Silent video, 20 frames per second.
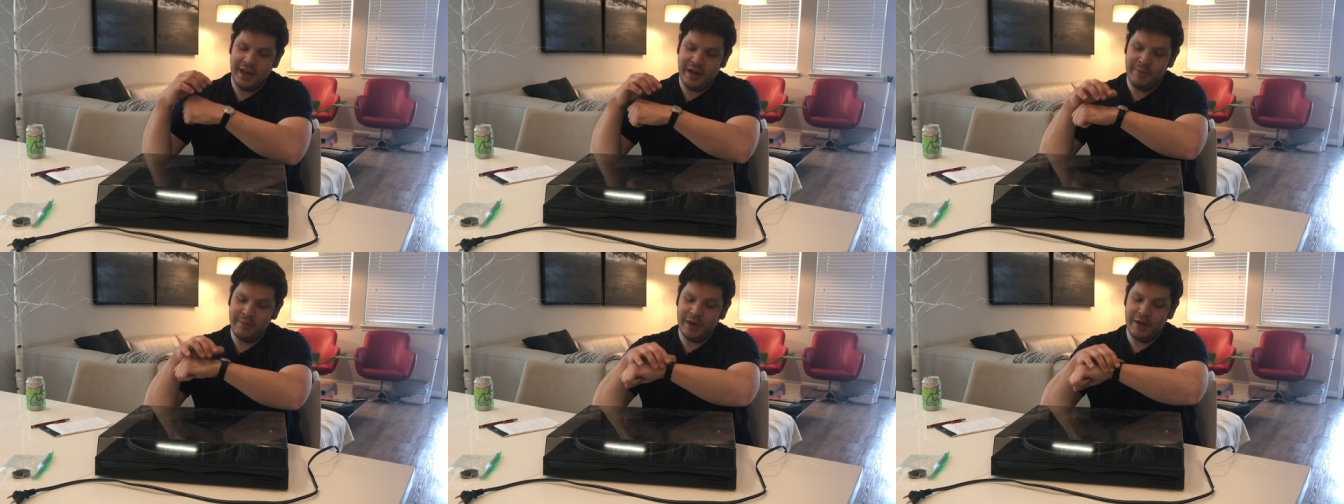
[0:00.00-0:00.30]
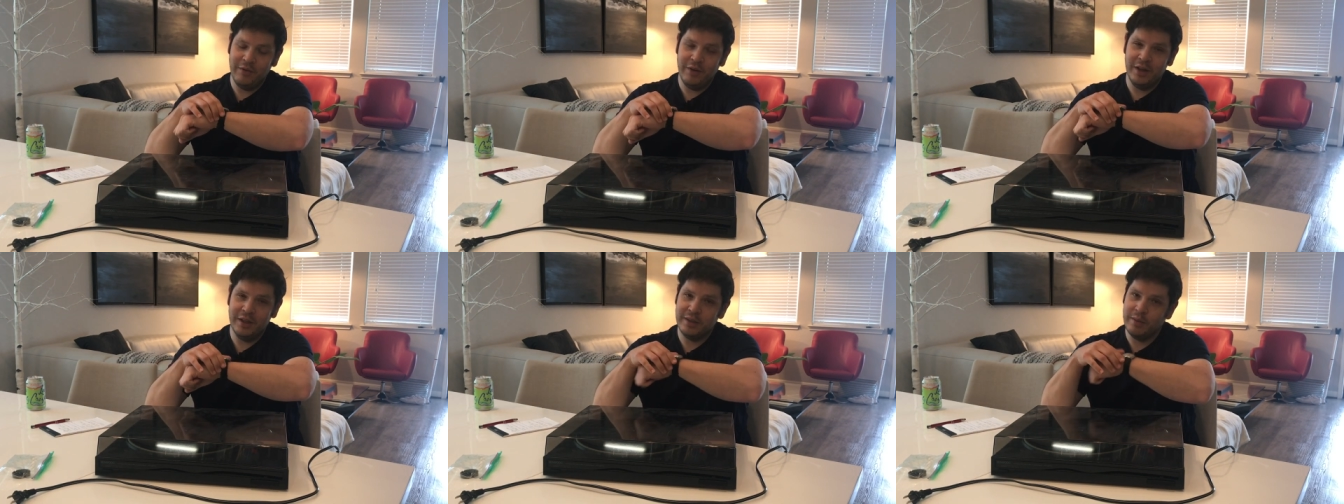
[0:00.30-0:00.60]
I'm
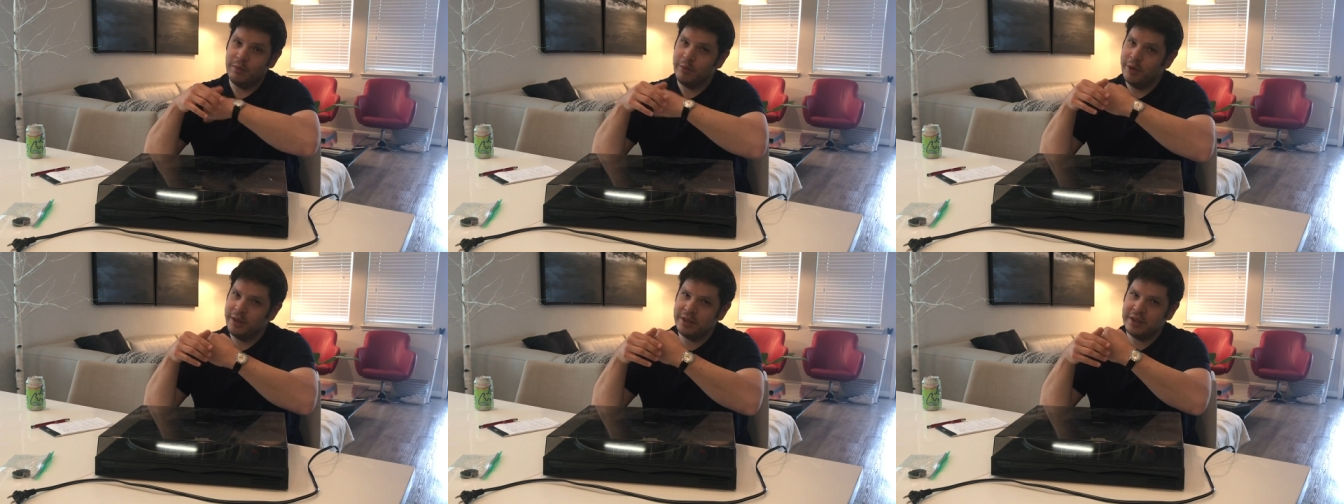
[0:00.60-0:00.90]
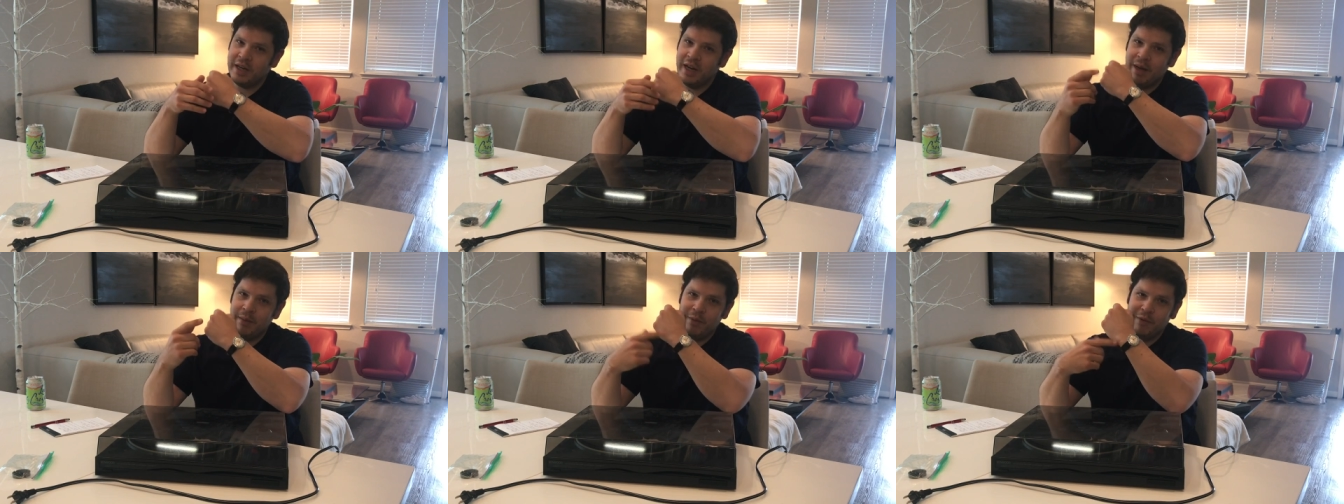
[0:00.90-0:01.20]
giving it some wrist
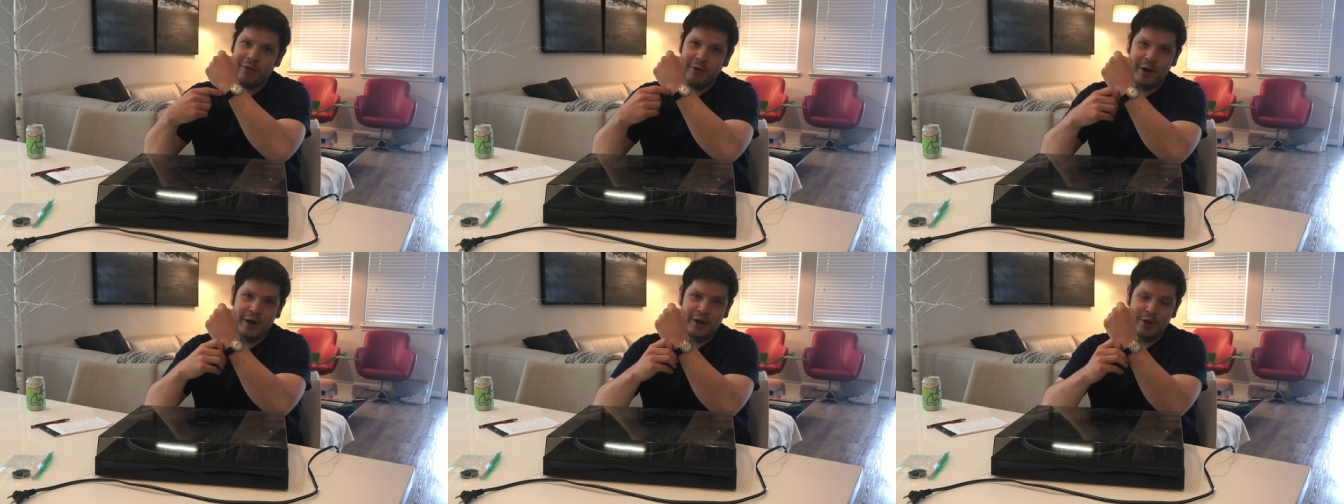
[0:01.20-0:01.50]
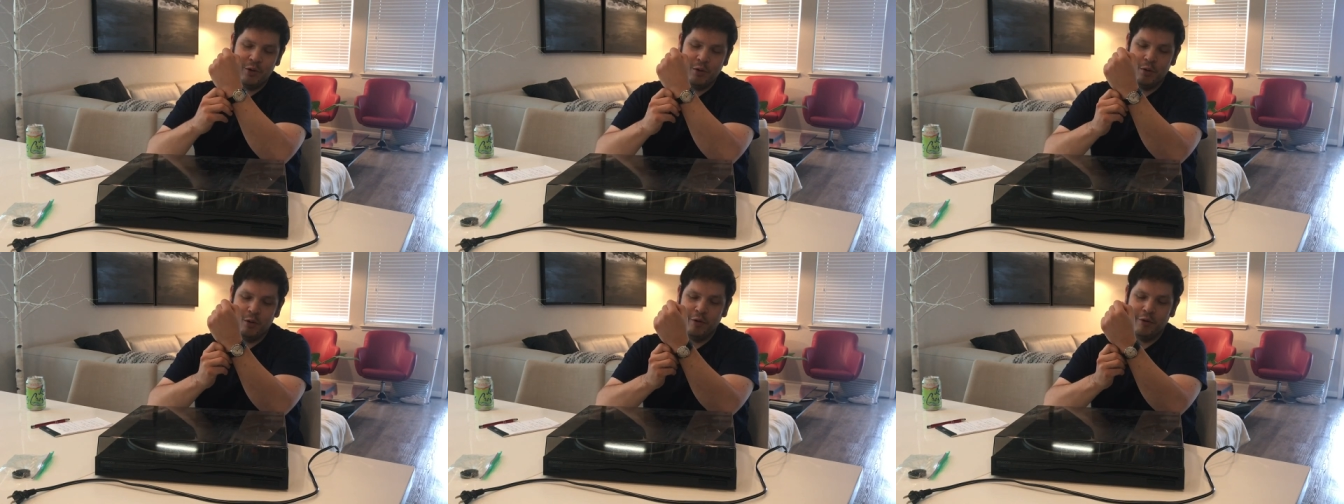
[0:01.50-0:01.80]
time before I
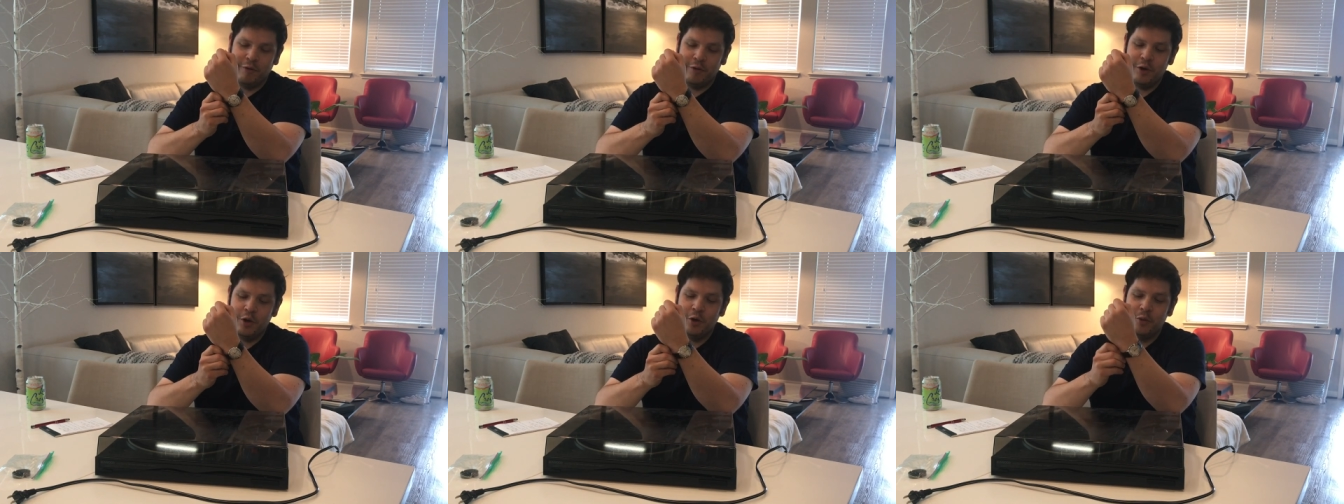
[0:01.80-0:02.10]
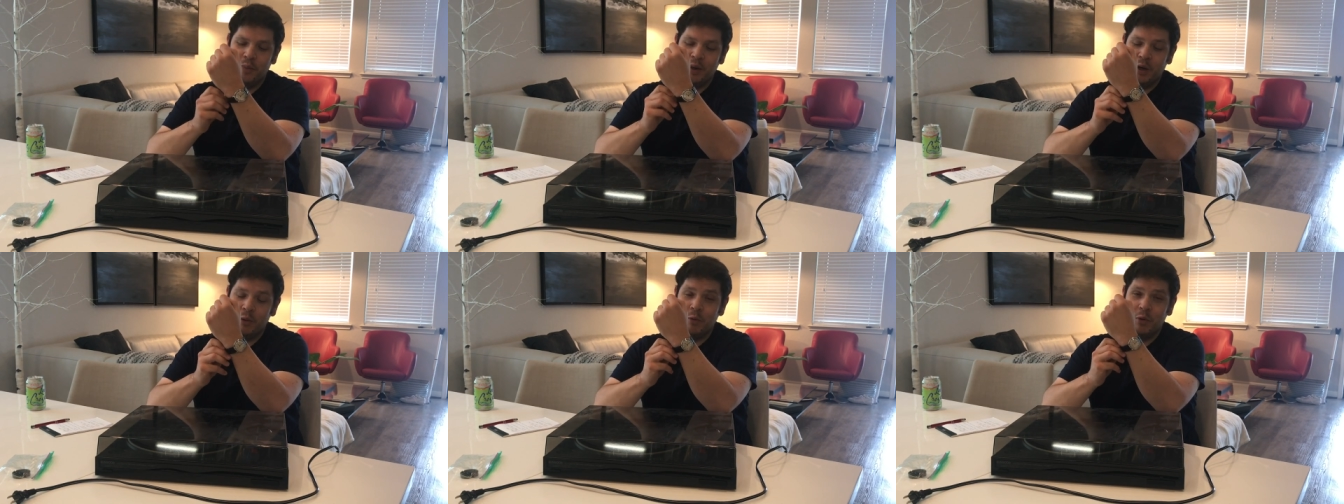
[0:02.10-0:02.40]
do a review,
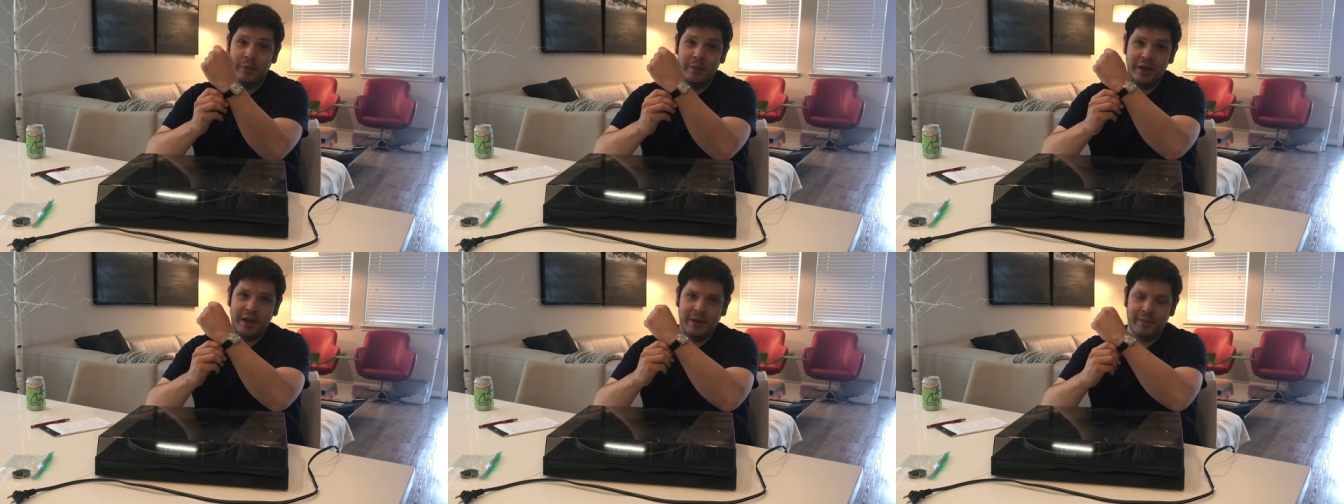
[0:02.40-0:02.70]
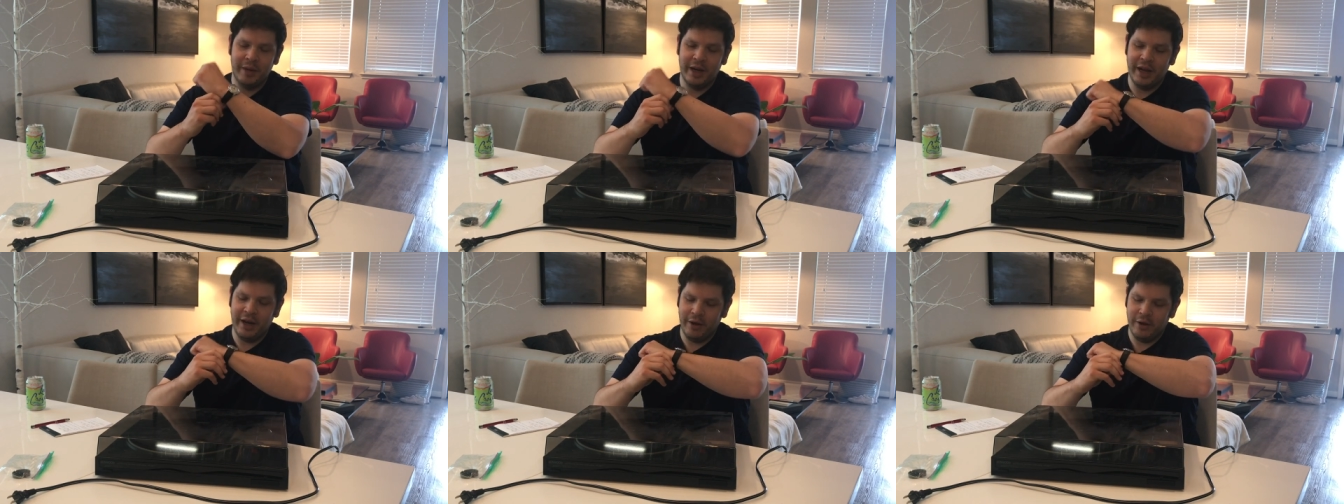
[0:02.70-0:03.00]
but it will be
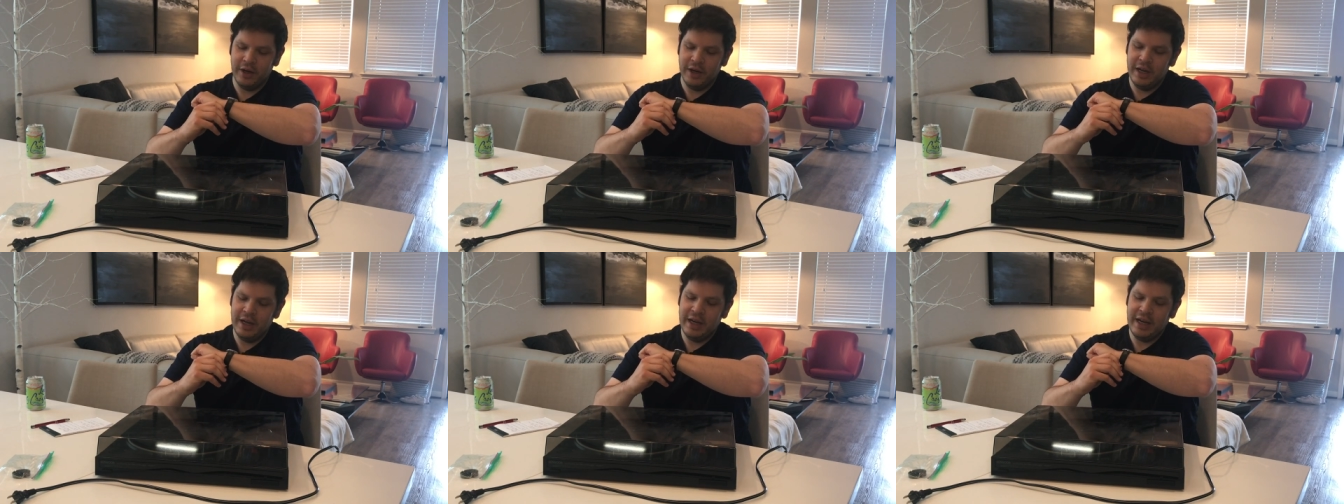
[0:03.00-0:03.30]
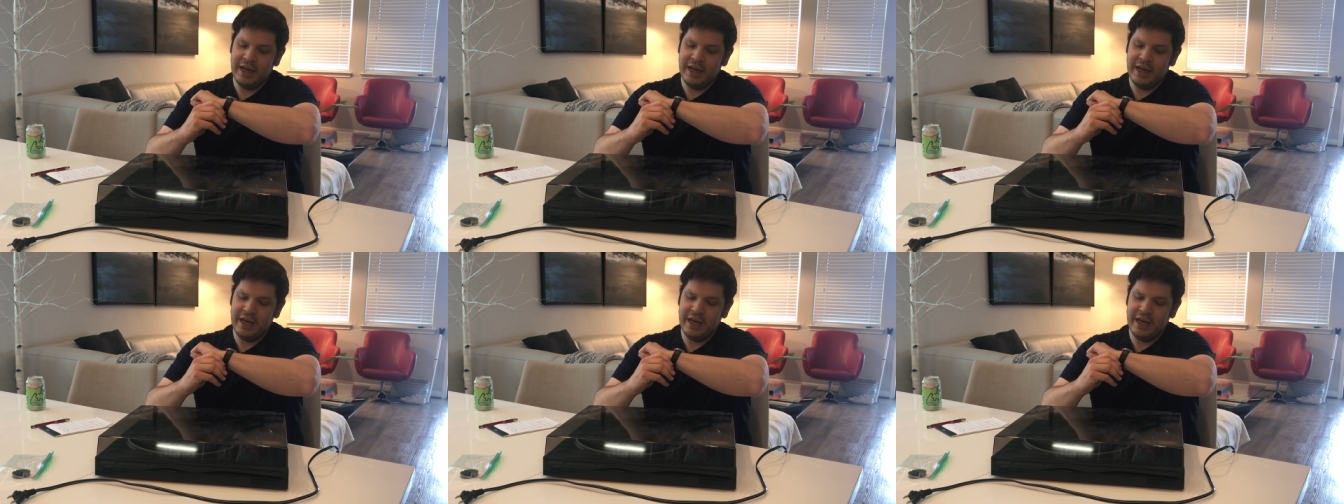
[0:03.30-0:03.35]
coming out.